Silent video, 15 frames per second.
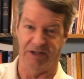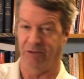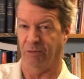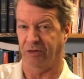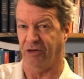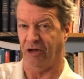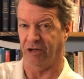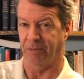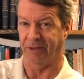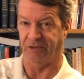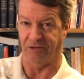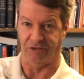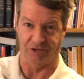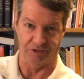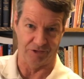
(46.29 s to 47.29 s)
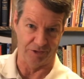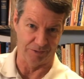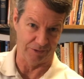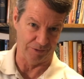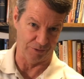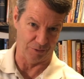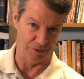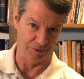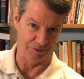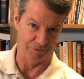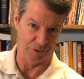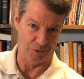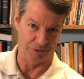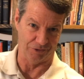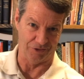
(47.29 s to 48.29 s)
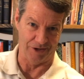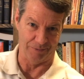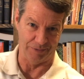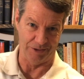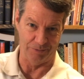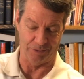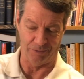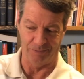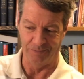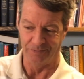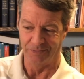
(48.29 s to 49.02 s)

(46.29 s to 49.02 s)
And we're talking about the systems of the world, of course, not people.